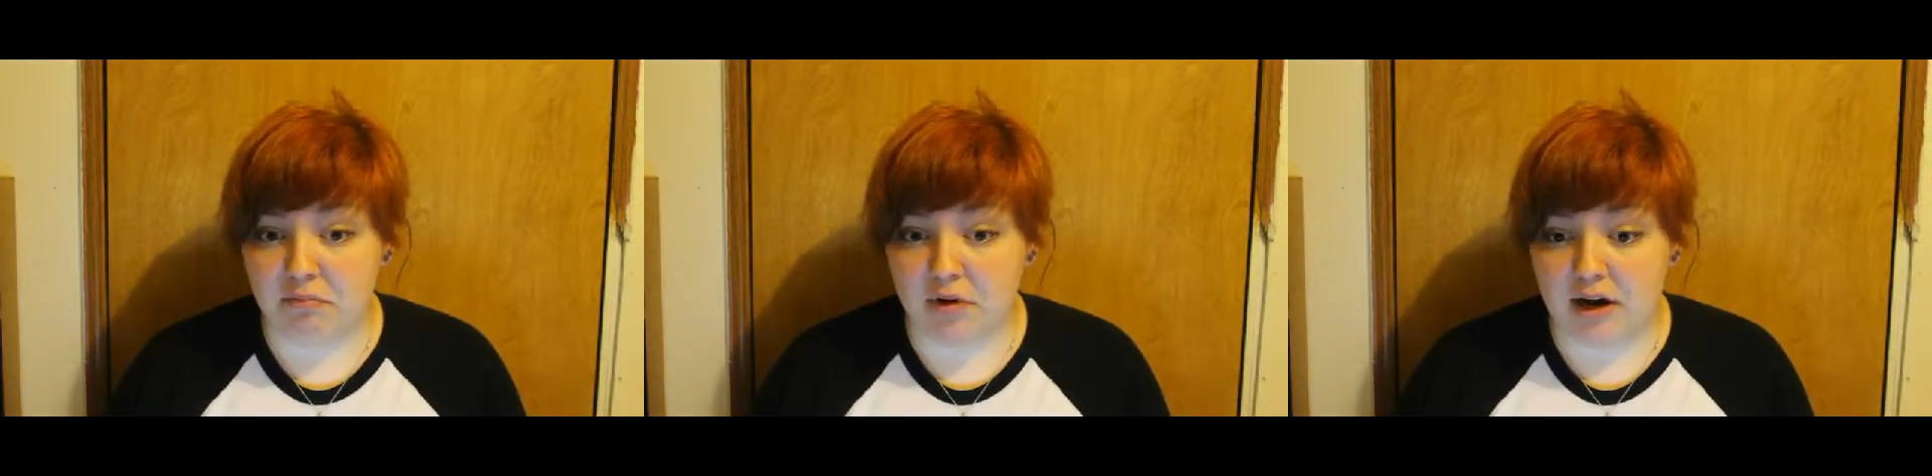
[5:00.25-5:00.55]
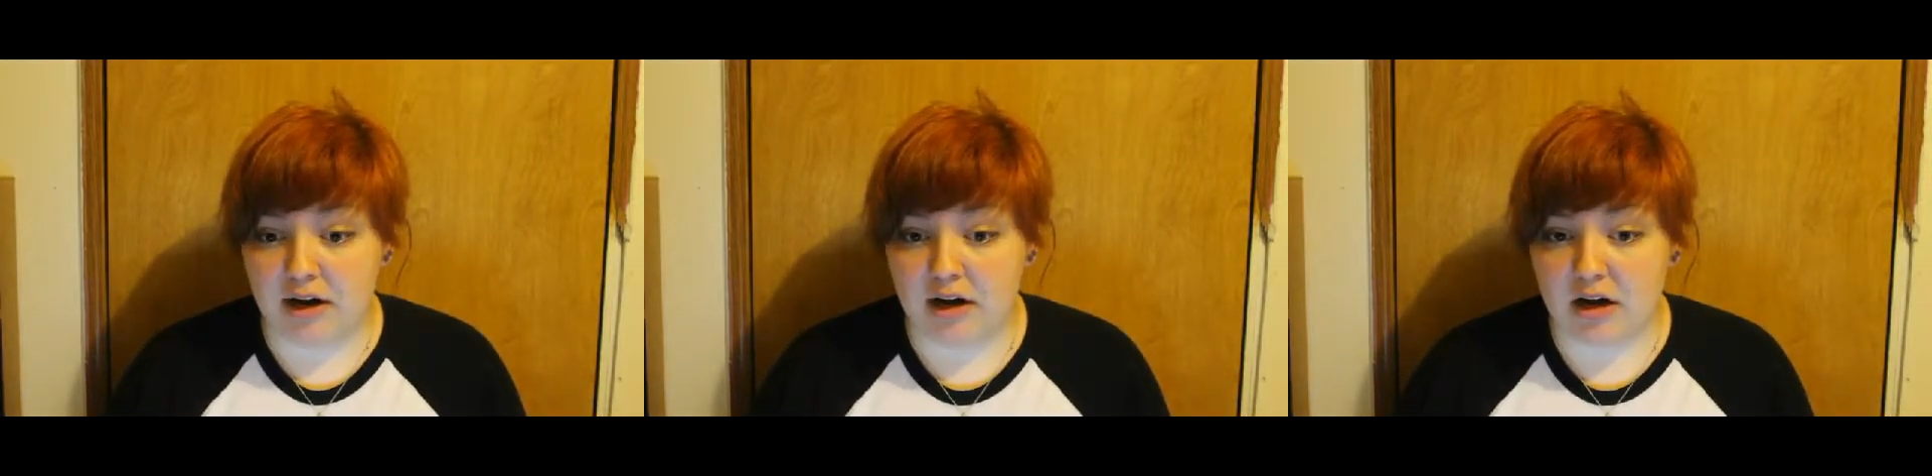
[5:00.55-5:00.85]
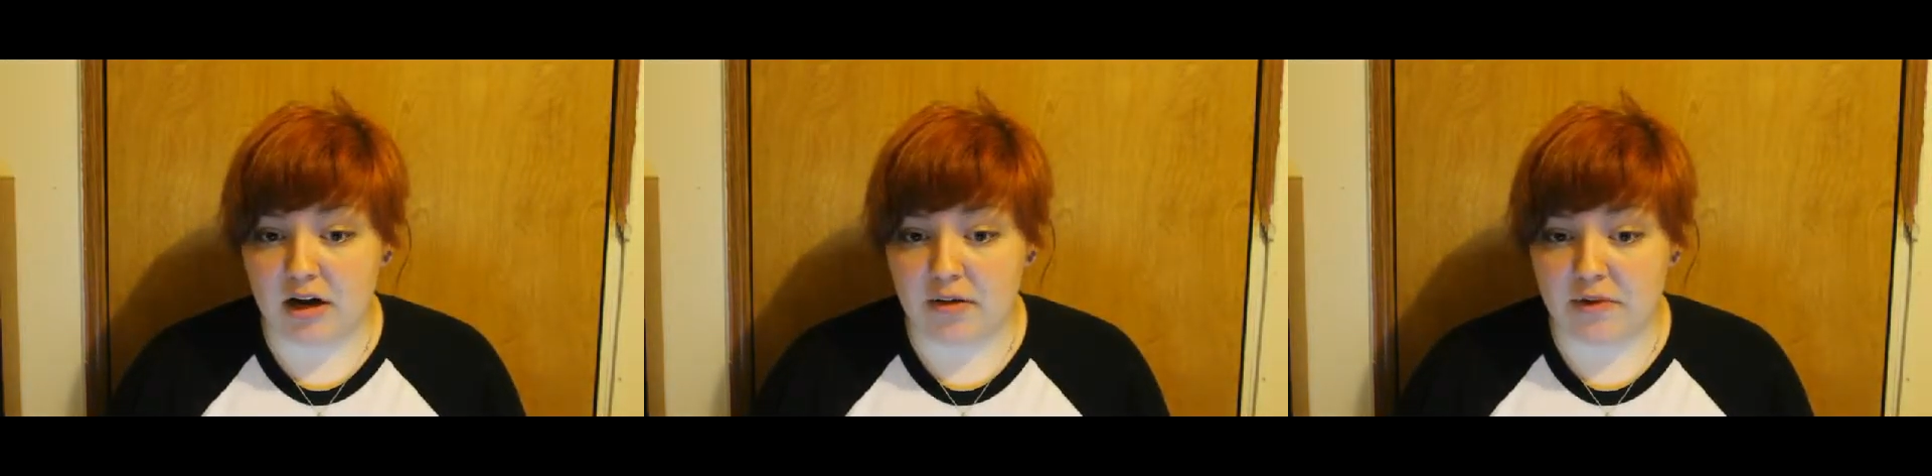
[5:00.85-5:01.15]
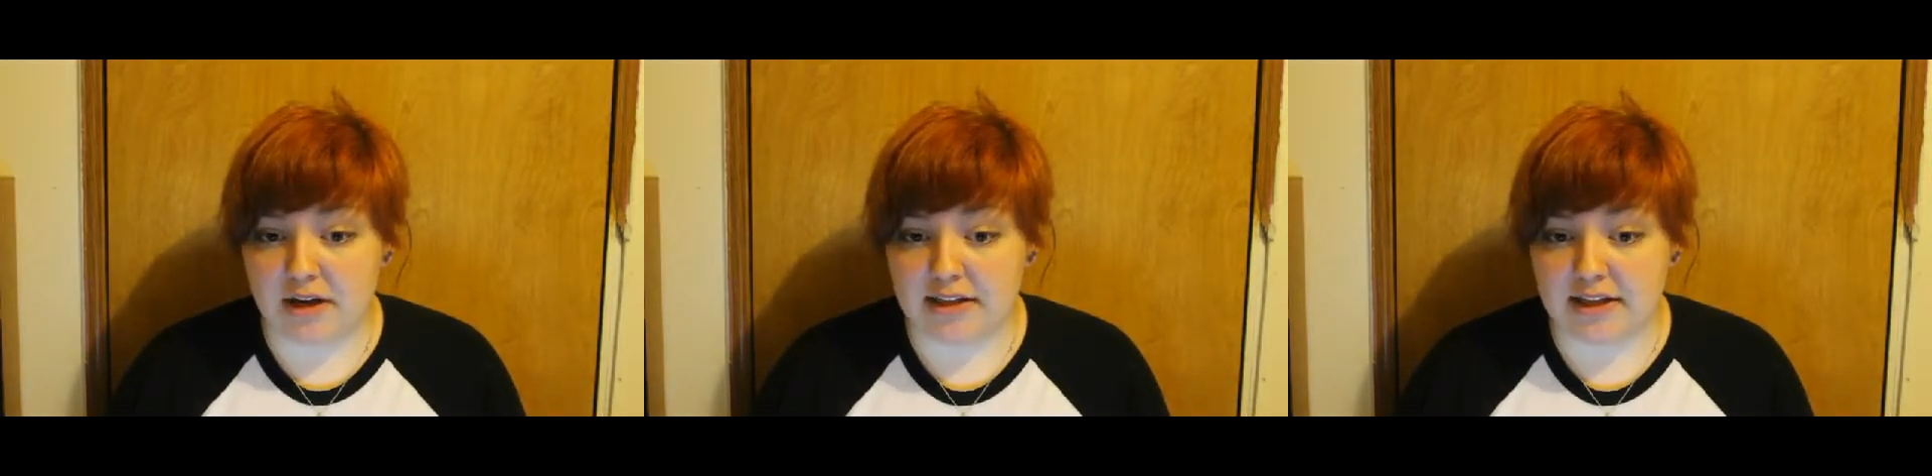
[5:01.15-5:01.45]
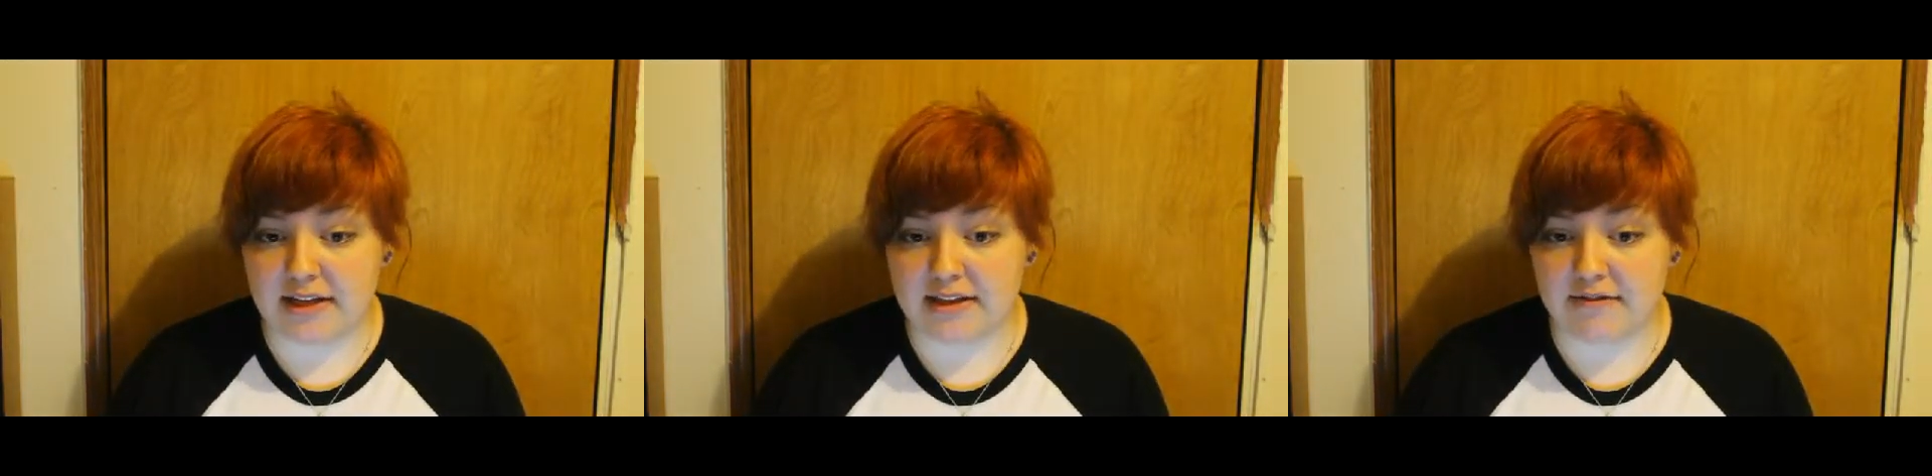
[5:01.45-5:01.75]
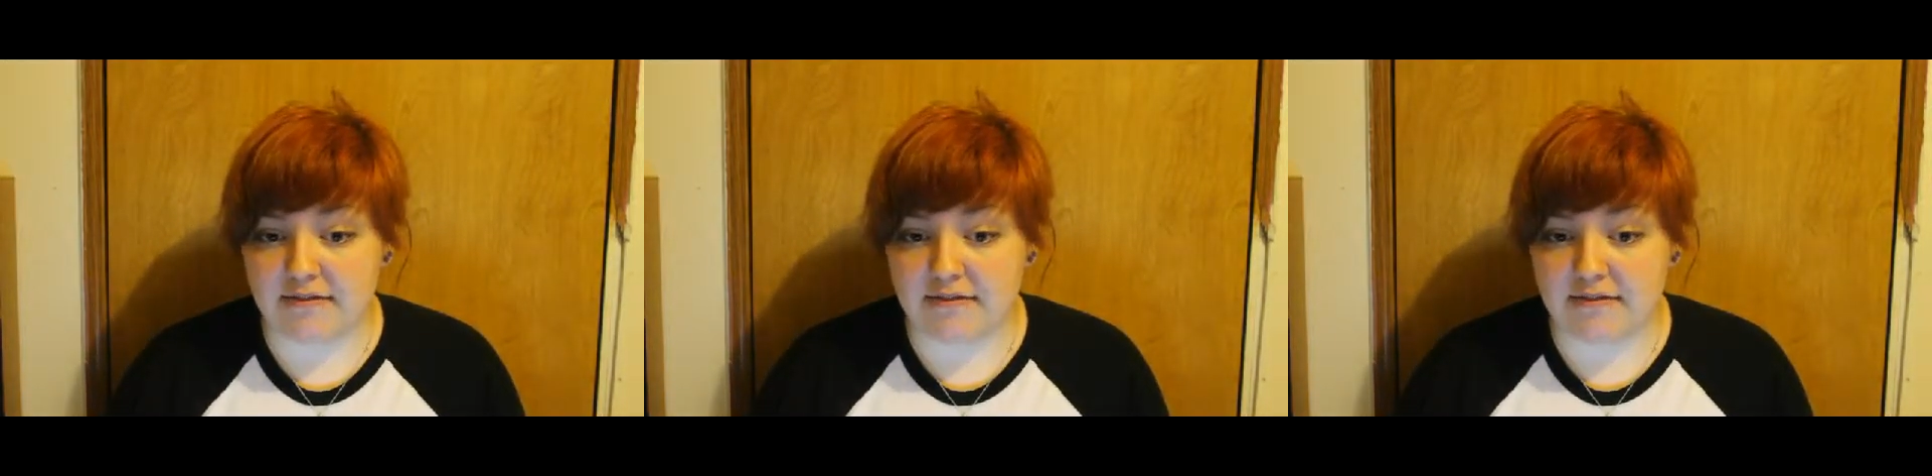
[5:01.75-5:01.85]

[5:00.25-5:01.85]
but I think the